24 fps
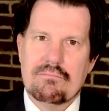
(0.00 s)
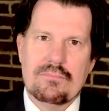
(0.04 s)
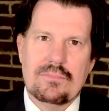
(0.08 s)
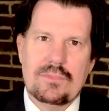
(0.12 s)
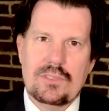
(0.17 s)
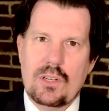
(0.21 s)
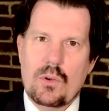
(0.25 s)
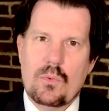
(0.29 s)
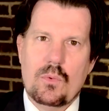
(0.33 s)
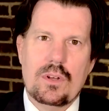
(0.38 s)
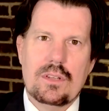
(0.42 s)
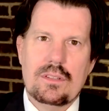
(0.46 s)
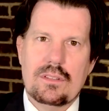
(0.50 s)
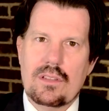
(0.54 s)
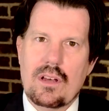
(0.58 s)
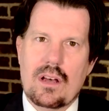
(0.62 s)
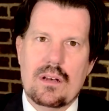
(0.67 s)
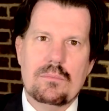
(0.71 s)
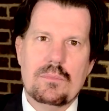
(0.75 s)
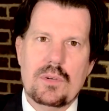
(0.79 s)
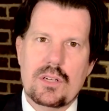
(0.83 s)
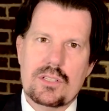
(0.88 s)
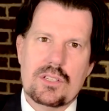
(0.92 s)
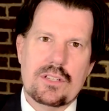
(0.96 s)
No one
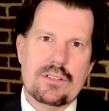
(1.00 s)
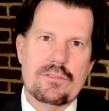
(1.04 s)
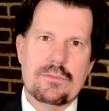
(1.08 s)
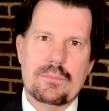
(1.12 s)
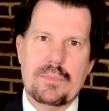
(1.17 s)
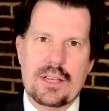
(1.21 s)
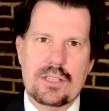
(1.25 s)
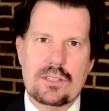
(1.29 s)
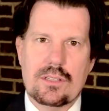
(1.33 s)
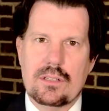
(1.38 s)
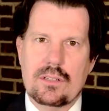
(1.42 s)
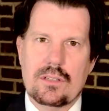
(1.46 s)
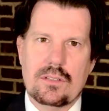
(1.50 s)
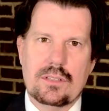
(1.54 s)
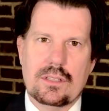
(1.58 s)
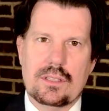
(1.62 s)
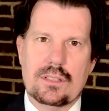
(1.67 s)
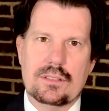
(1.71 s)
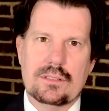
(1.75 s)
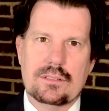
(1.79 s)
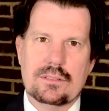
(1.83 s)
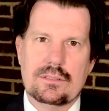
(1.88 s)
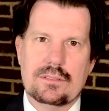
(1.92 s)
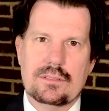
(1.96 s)
thought much of
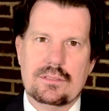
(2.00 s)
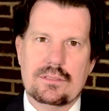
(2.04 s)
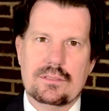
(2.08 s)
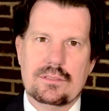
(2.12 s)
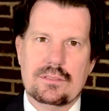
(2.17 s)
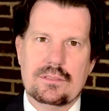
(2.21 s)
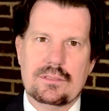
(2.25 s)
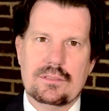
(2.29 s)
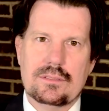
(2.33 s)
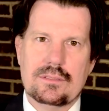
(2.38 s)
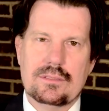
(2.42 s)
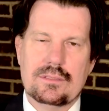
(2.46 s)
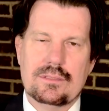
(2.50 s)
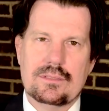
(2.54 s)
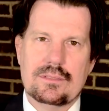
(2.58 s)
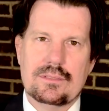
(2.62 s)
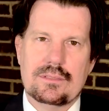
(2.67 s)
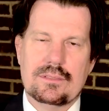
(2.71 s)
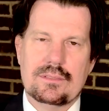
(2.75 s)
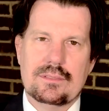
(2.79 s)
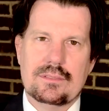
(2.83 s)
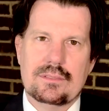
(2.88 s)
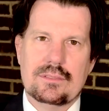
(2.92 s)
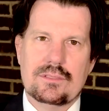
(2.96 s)
Macedonia.
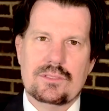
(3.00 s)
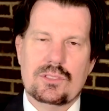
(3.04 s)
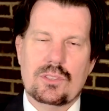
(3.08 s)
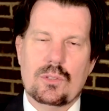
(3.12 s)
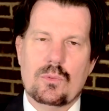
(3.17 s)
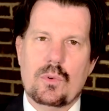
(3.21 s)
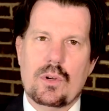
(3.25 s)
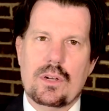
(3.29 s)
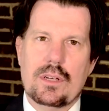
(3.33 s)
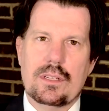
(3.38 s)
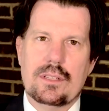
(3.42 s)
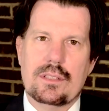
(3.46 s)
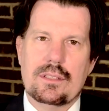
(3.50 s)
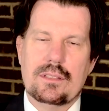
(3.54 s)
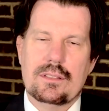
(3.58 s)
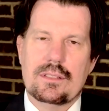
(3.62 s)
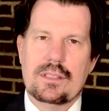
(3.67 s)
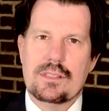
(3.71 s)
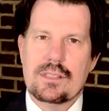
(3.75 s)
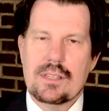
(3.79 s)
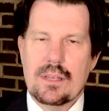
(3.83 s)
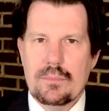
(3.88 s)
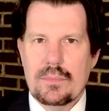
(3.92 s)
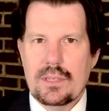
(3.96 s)
So what
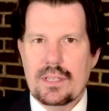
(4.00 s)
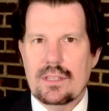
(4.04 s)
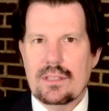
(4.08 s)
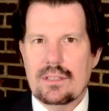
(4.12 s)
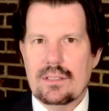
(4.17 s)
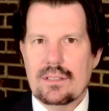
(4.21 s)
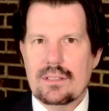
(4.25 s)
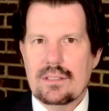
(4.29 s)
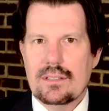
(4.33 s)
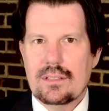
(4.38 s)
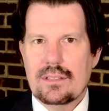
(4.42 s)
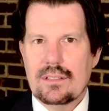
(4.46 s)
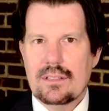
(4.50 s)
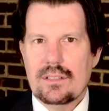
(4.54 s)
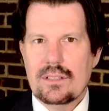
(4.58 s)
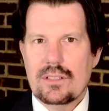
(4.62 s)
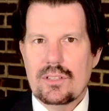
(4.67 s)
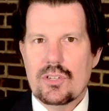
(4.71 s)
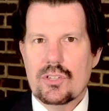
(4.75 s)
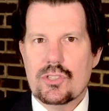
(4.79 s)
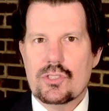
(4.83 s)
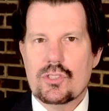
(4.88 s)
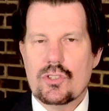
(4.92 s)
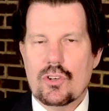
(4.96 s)
does that mean?
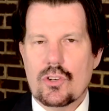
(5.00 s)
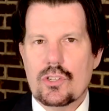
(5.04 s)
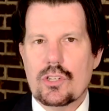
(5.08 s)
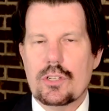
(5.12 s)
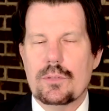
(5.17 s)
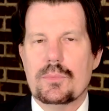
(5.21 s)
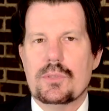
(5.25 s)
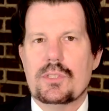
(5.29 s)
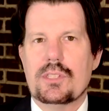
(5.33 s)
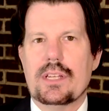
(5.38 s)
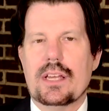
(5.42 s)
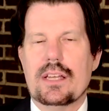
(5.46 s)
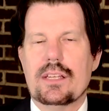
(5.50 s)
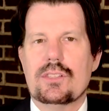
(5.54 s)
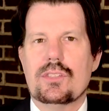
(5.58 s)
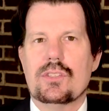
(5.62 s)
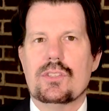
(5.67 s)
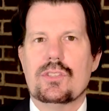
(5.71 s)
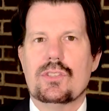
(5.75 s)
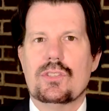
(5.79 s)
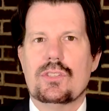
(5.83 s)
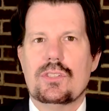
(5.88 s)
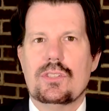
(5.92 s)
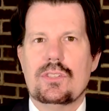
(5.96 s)
Your
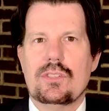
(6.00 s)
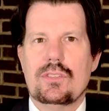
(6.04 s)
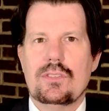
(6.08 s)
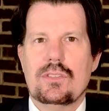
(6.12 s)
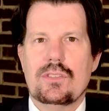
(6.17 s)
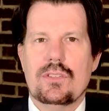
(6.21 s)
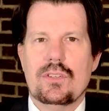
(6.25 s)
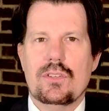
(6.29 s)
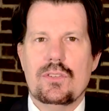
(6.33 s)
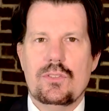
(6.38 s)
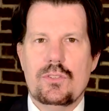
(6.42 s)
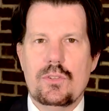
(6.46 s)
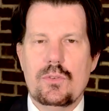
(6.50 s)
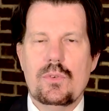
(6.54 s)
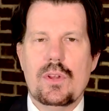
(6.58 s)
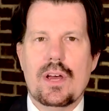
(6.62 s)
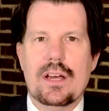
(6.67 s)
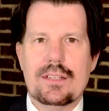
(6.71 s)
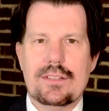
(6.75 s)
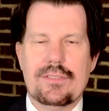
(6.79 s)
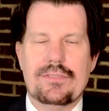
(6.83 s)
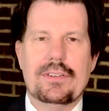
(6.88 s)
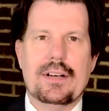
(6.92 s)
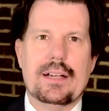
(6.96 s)
circumstances do
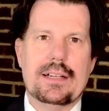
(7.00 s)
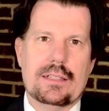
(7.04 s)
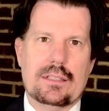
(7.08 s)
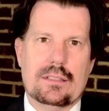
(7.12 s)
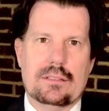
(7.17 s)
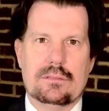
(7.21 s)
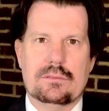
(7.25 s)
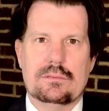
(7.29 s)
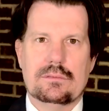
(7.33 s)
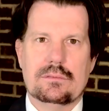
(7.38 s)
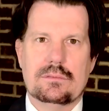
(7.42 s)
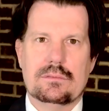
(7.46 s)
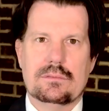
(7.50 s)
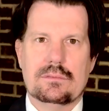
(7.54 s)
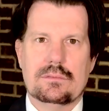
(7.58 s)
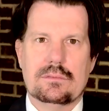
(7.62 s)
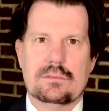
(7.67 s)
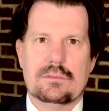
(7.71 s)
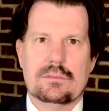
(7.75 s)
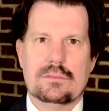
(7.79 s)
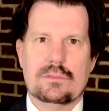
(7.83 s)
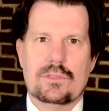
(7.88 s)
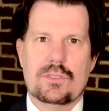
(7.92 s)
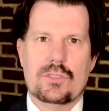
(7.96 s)
not define you.
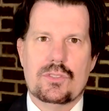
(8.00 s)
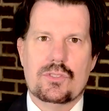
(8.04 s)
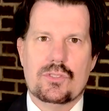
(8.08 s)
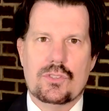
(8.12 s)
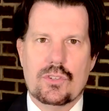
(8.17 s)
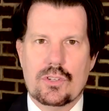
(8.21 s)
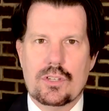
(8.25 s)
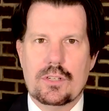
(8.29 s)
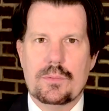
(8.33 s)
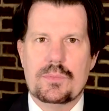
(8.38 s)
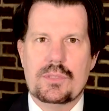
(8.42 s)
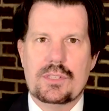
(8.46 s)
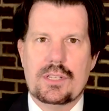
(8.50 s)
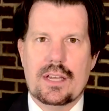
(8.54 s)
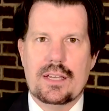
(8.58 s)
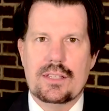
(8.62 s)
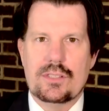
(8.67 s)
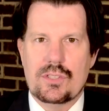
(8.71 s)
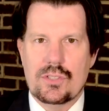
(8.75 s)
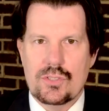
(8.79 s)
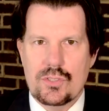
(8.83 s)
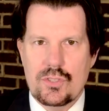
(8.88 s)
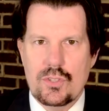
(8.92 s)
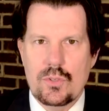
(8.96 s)

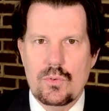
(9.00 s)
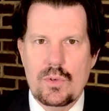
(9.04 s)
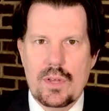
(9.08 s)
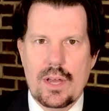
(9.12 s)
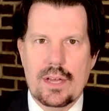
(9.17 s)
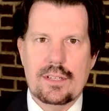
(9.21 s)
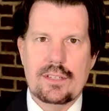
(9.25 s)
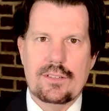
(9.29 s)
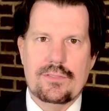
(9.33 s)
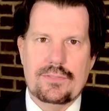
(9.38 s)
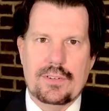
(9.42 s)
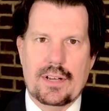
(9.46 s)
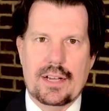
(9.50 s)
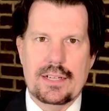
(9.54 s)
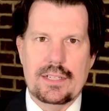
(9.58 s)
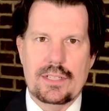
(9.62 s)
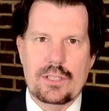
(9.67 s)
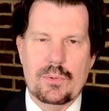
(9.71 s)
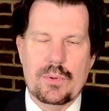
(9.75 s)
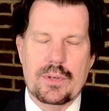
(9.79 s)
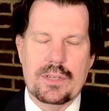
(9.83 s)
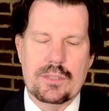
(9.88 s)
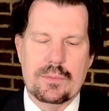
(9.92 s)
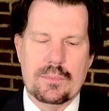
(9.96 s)
Circumstances do not define
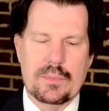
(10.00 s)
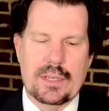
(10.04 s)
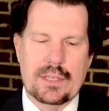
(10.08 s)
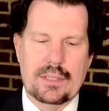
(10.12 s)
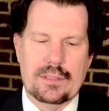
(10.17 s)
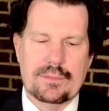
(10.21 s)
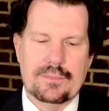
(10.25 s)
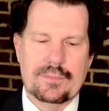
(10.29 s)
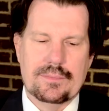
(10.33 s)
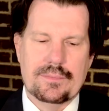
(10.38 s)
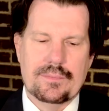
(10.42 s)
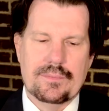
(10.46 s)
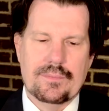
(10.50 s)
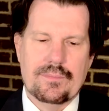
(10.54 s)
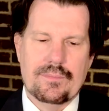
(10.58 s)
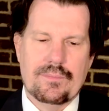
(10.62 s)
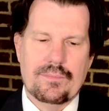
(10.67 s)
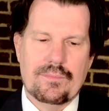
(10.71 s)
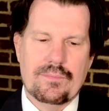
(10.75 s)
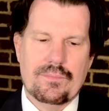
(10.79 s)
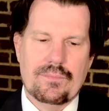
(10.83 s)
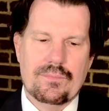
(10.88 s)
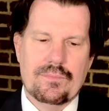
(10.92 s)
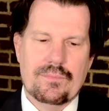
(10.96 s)
you as men.
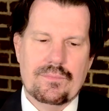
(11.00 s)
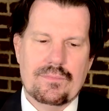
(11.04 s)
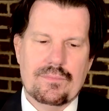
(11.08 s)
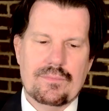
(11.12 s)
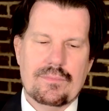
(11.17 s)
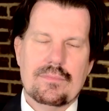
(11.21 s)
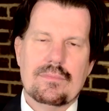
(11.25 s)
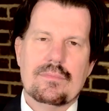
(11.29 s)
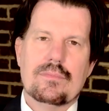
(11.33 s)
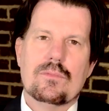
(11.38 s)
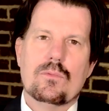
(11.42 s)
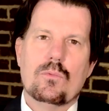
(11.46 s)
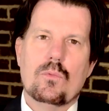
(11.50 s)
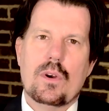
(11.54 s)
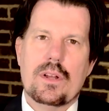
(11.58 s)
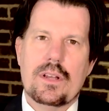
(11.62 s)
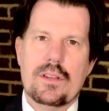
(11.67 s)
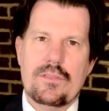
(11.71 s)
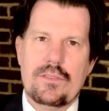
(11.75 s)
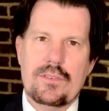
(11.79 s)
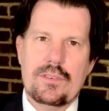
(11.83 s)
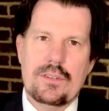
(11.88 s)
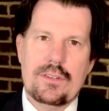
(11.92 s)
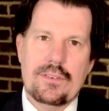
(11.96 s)

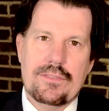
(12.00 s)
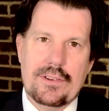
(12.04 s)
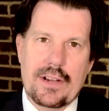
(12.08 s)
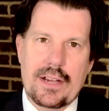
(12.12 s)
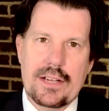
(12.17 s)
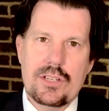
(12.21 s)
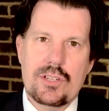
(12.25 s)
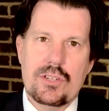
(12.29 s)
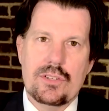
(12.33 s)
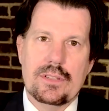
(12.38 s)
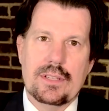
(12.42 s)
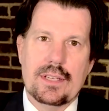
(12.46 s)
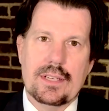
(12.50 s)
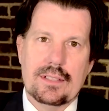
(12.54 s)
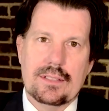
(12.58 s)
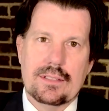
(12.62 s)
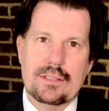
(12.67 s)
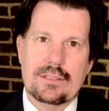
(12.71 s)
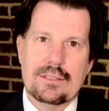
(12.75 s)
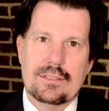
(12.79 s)
What defines you then?